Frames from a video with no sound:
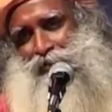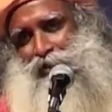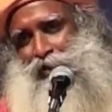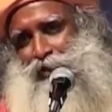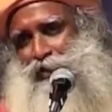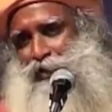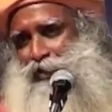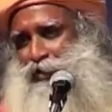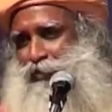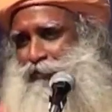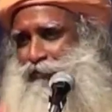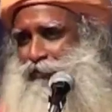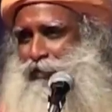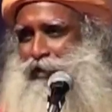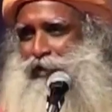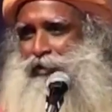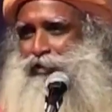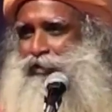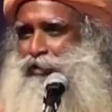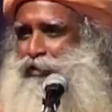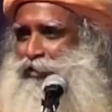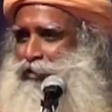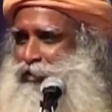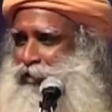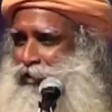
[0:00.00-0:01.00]
hundreds of
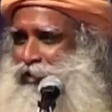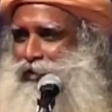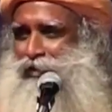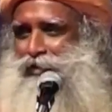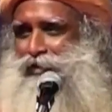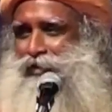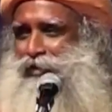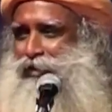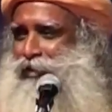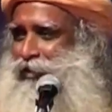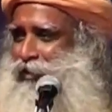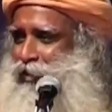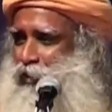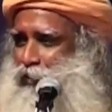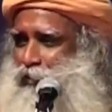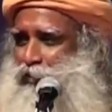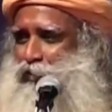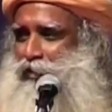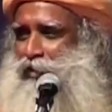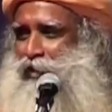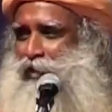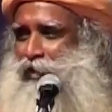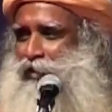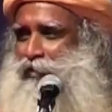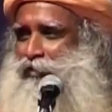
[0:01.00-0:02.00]
centers in India and
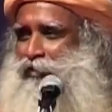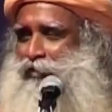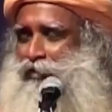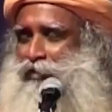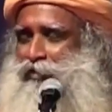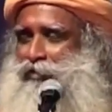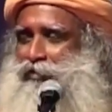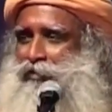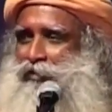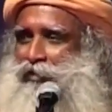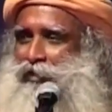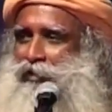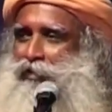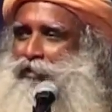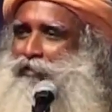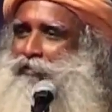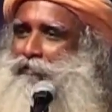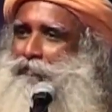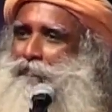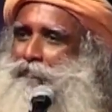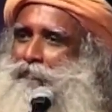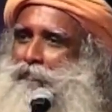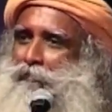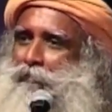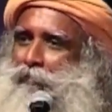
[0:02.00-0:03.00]
outside the country.
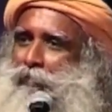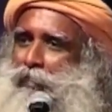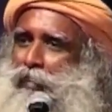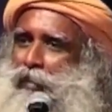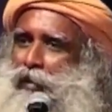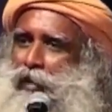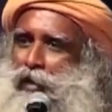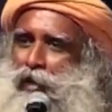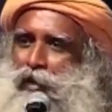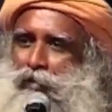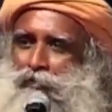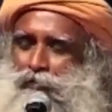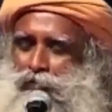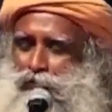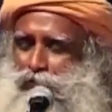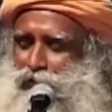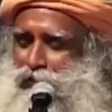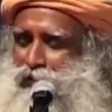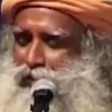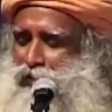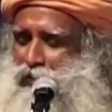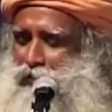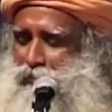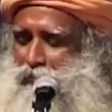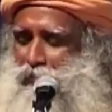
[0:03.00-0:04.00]

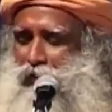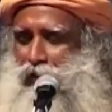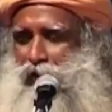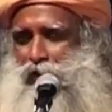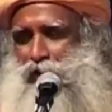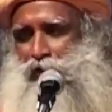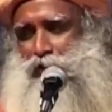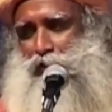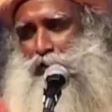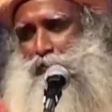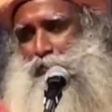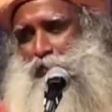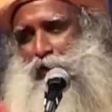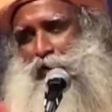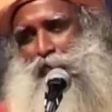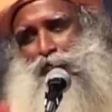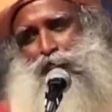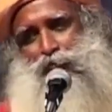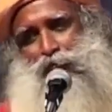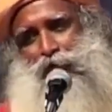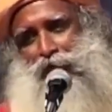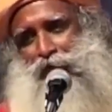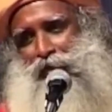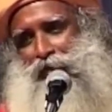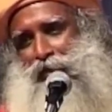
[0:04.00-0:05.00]
Everything is managed by
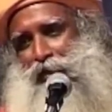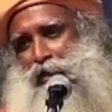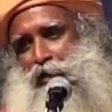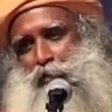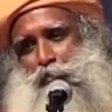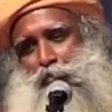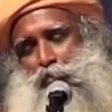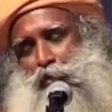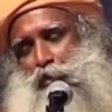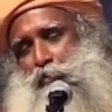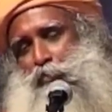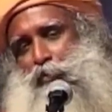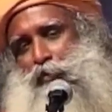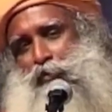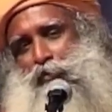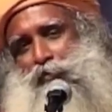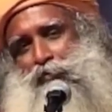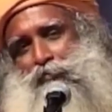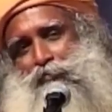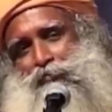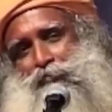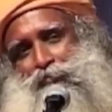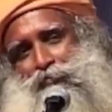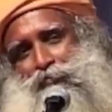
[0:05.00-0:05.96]
very young people.